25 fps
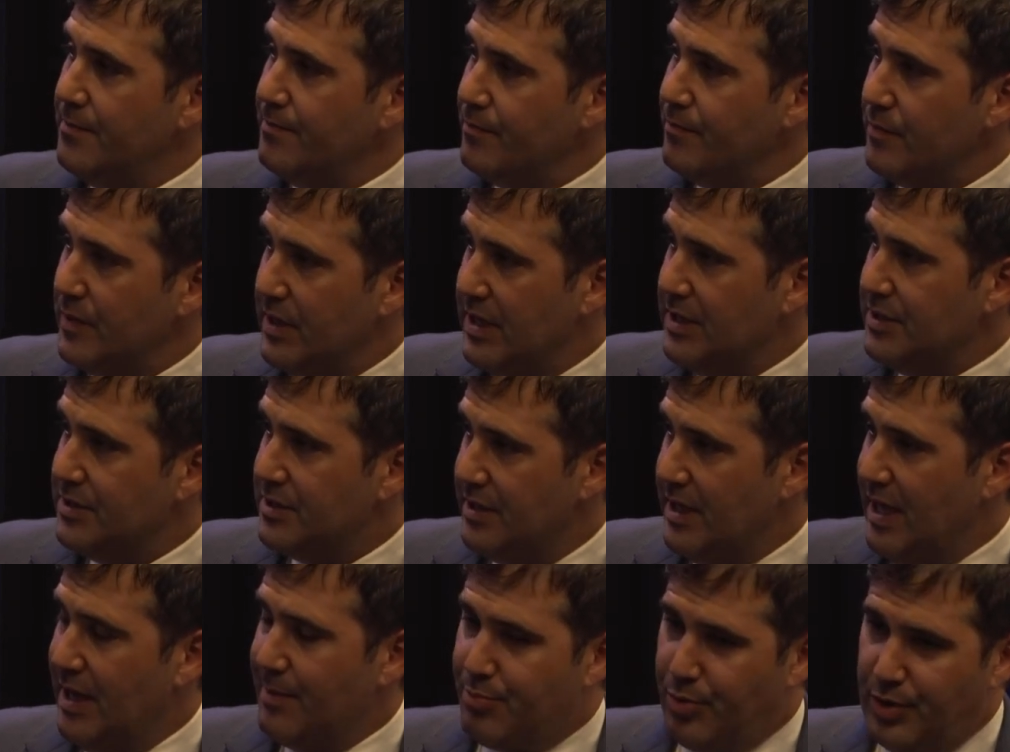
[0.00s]
into
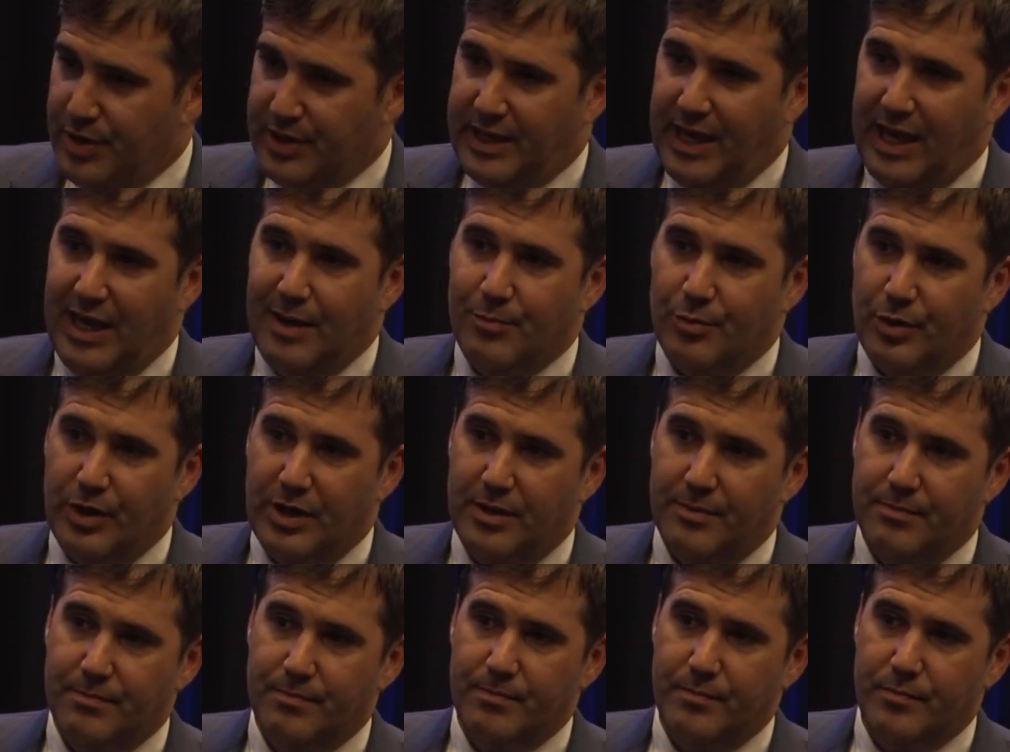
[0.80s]
that
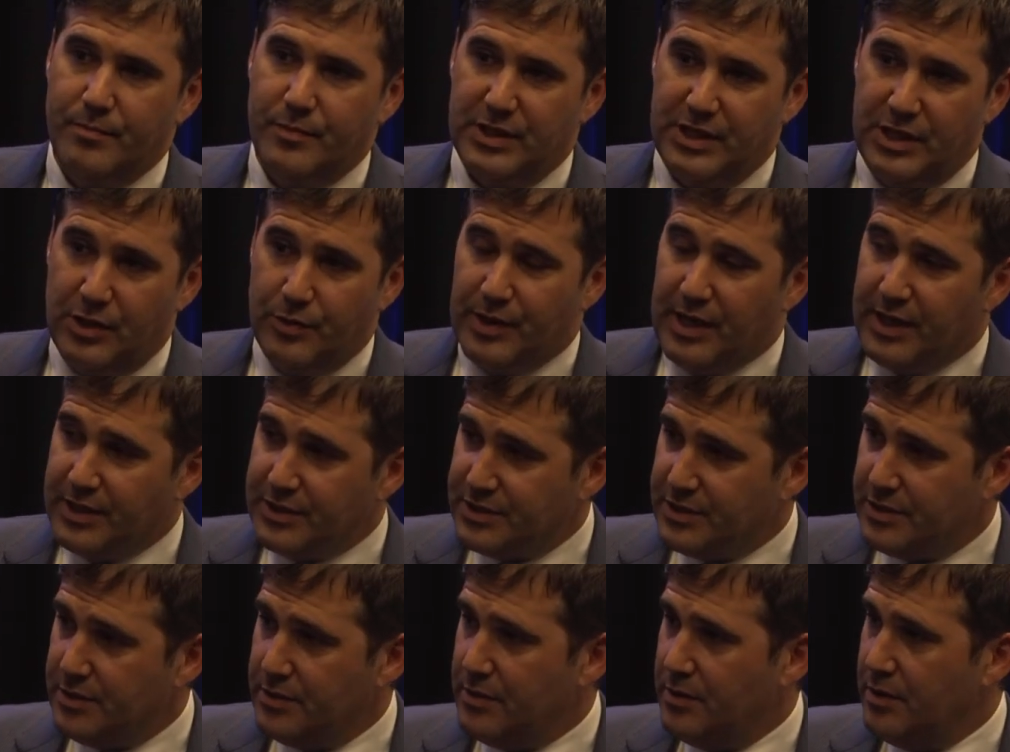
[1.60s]
Precambrian
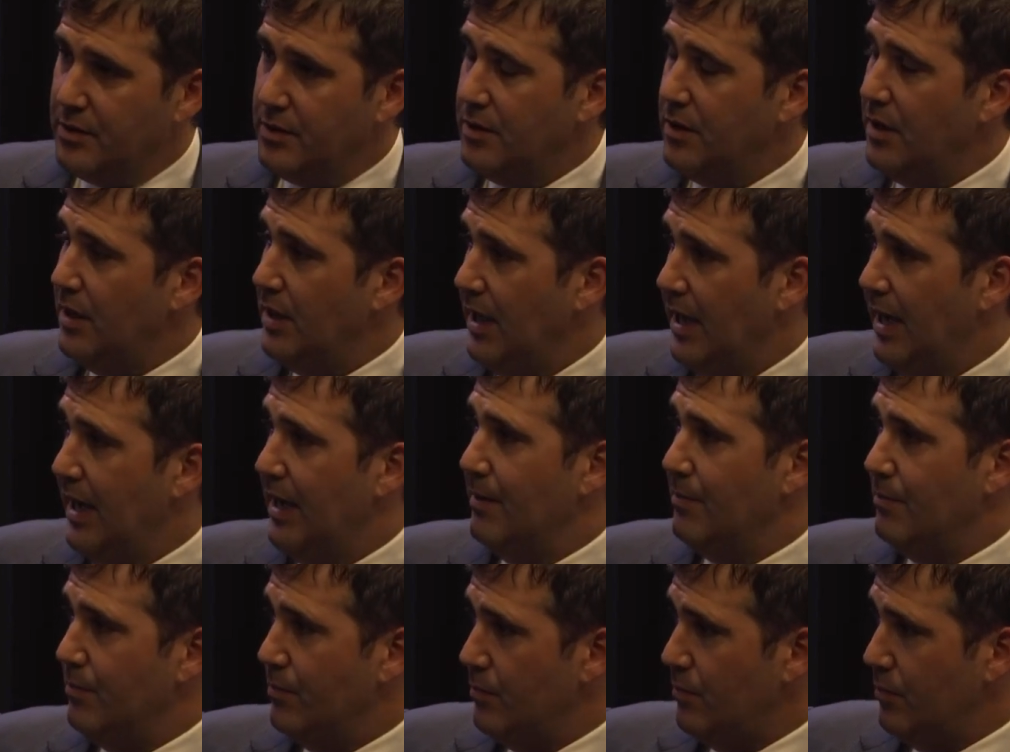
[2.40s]
unit,
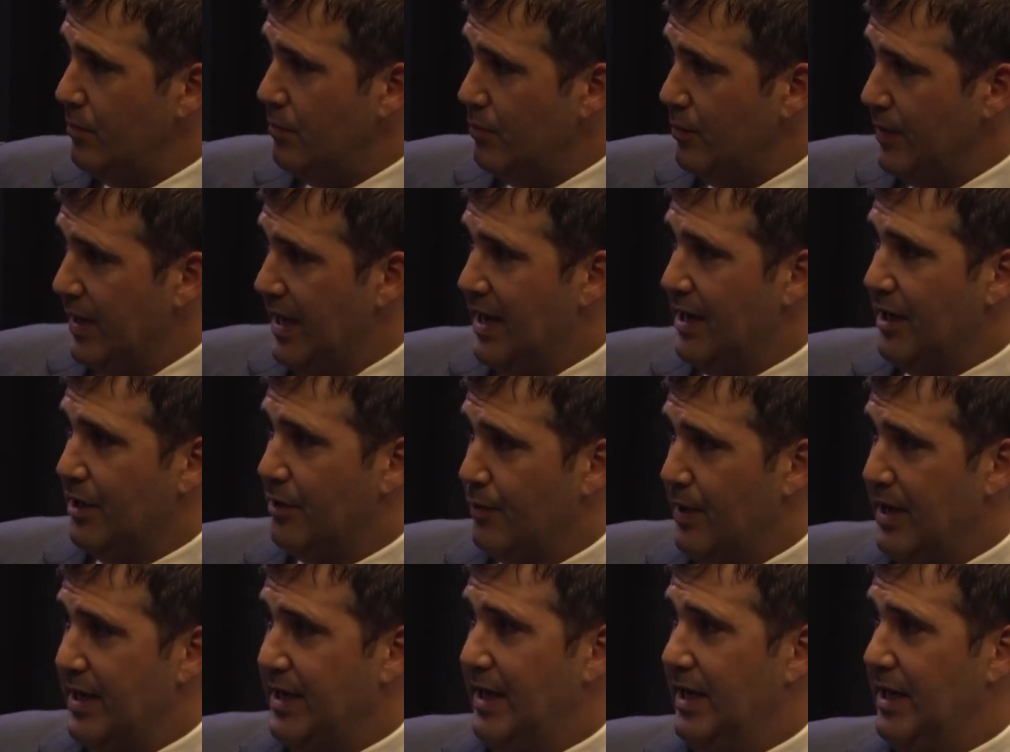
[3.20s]
and we had a
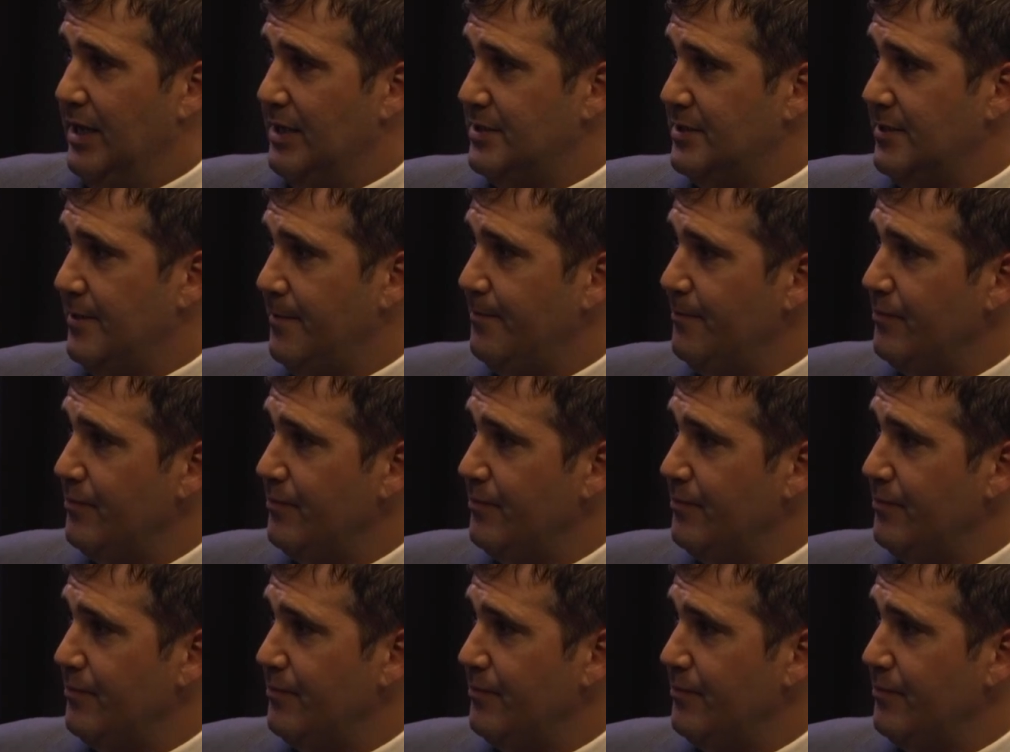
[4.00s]
great hit.